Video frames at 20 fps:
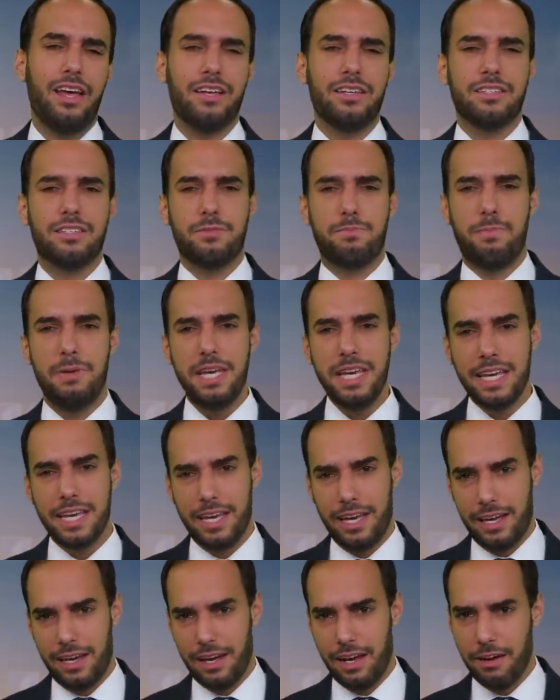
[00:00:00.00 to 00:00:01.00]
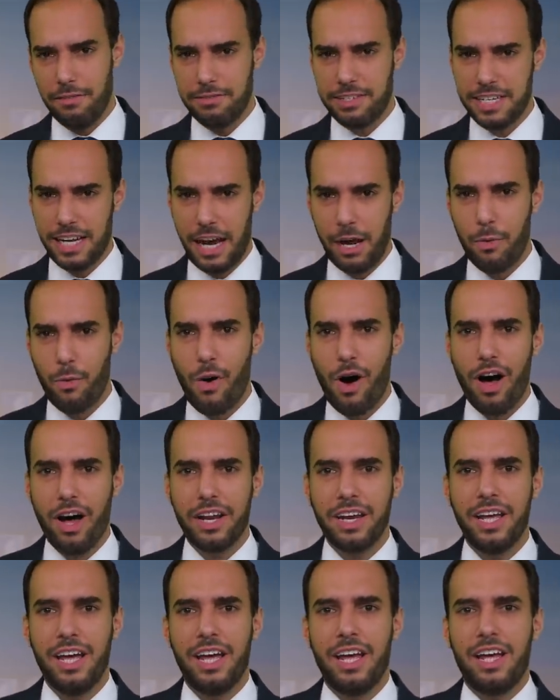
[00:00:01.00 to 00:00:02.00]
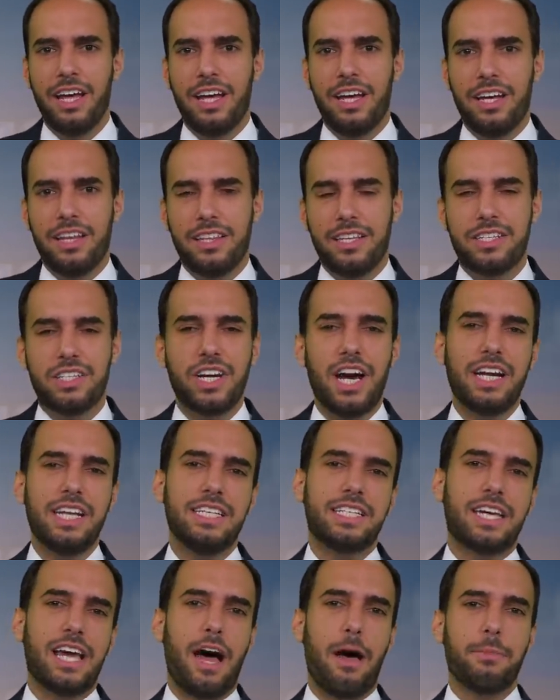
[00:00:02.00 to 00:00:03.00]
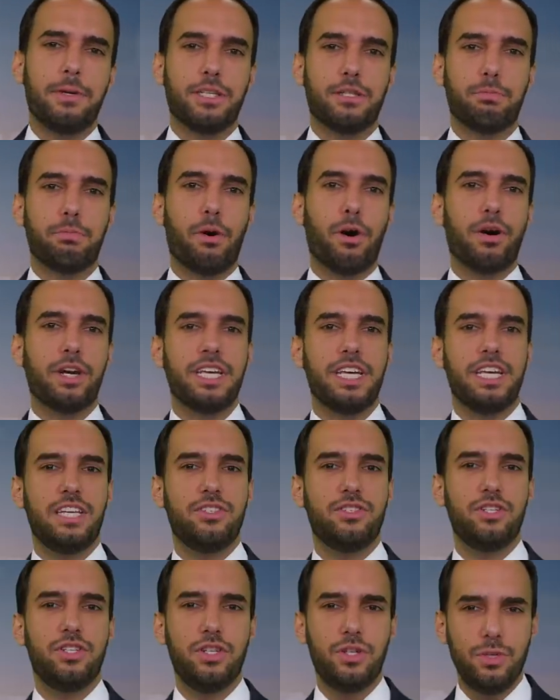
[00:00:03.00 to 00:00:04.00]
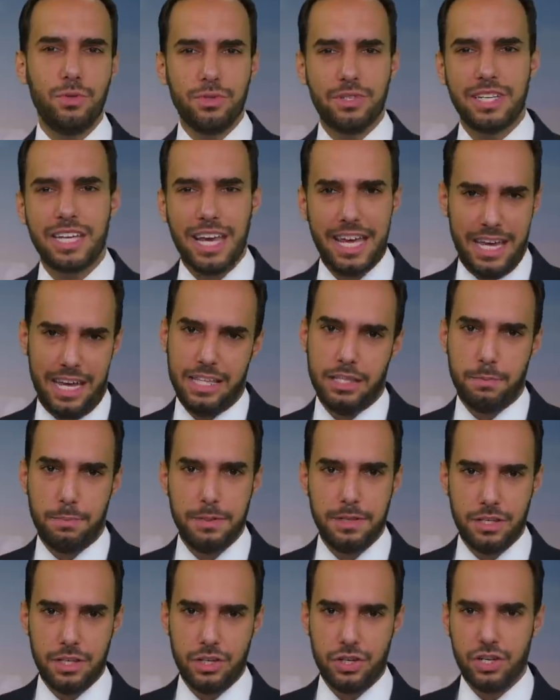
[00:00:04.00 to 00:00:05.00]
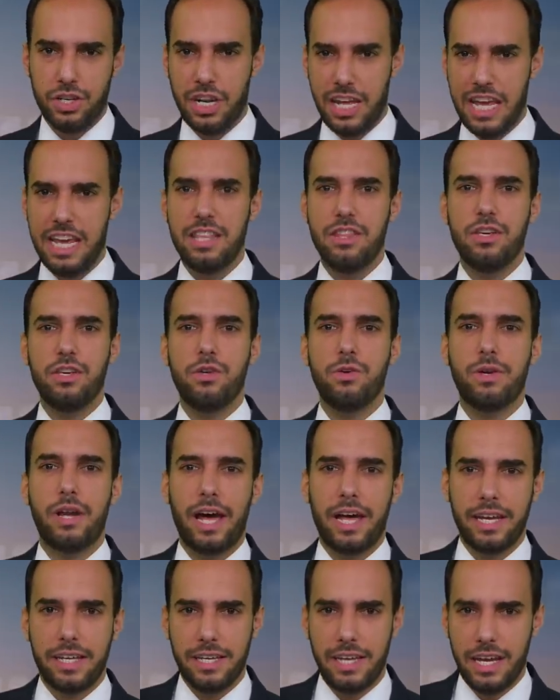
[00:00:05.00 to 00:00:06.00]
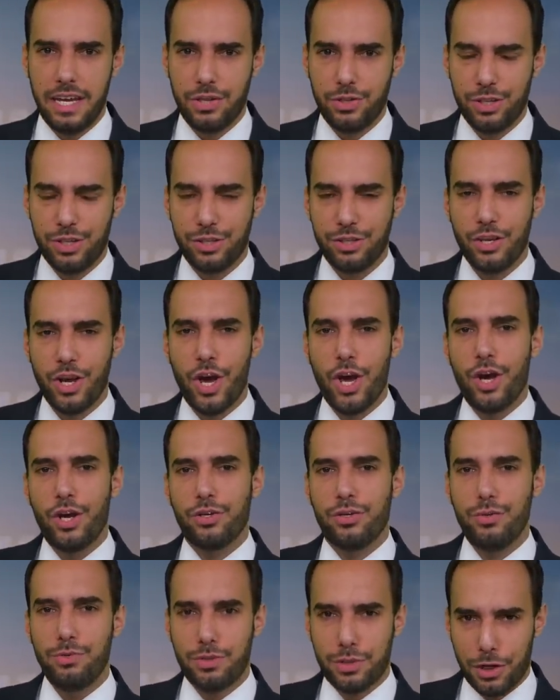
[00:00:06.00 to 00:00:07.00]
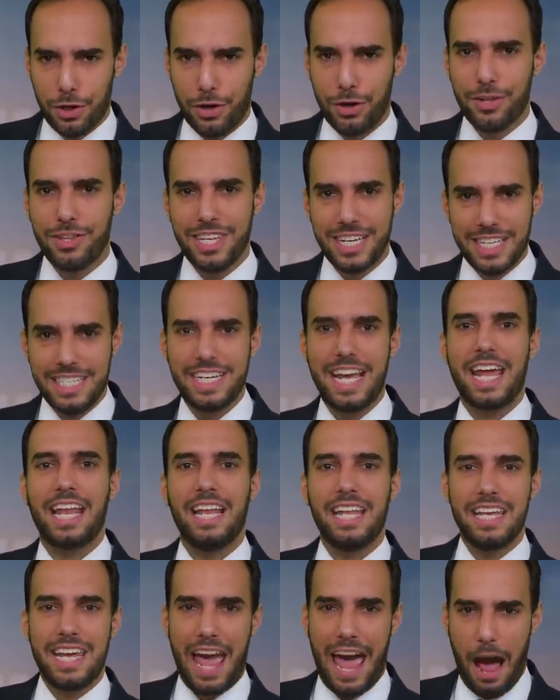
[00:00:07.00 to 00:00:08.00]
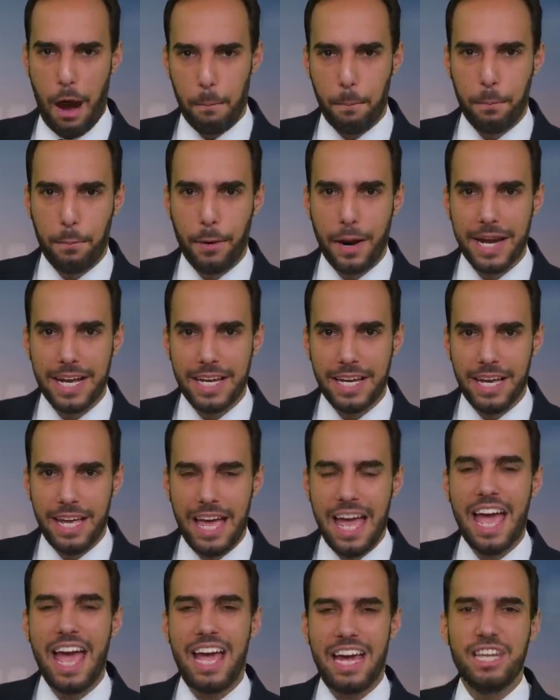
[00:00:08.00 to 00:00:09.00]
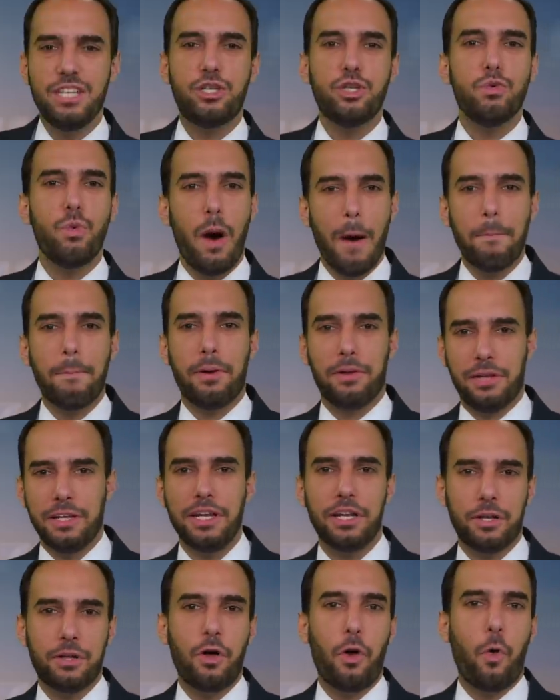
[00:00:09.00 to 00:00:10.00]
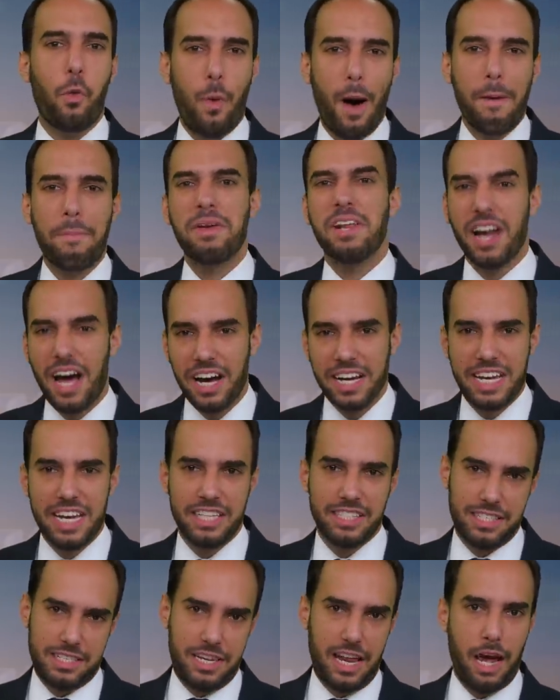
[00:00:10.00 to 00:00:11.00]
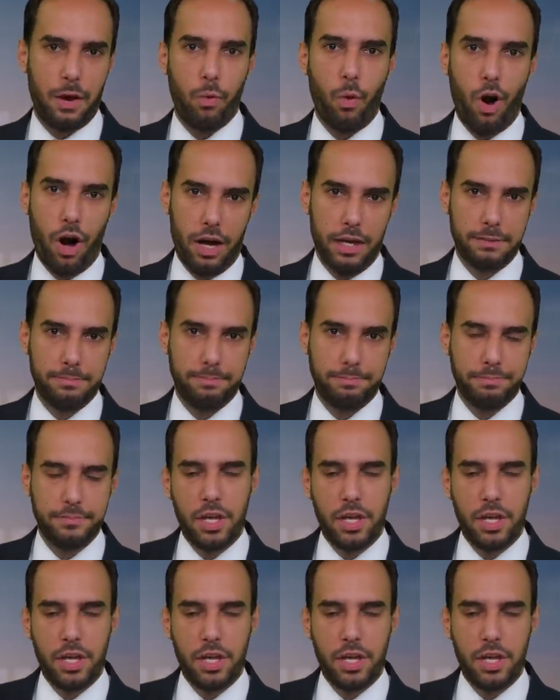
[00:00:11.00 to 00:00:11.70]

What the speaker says: Speaking of Taiwan, the Chinese Communist Party is using its position in the United Nations to turn the deadly outbreak into a political weapon against Taiwan.